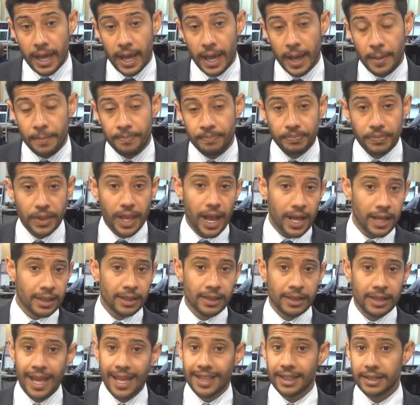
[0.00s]
Other
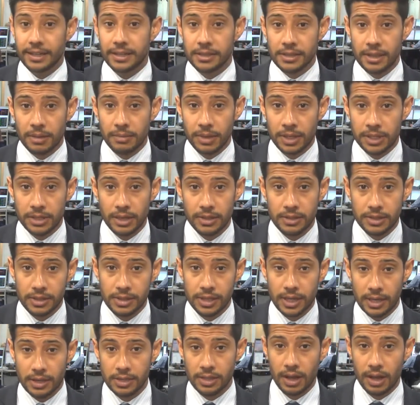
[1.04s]
than that, there is not much else to say,